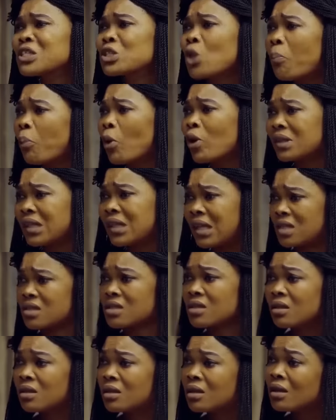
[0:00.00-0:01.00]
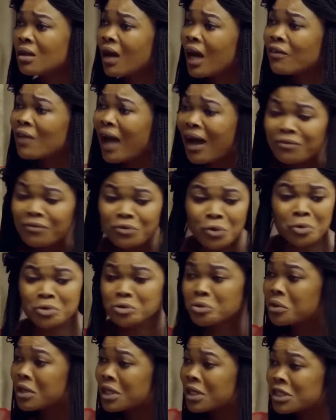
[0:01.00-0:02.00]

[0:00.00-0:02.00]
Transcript: Please stop all this. I've told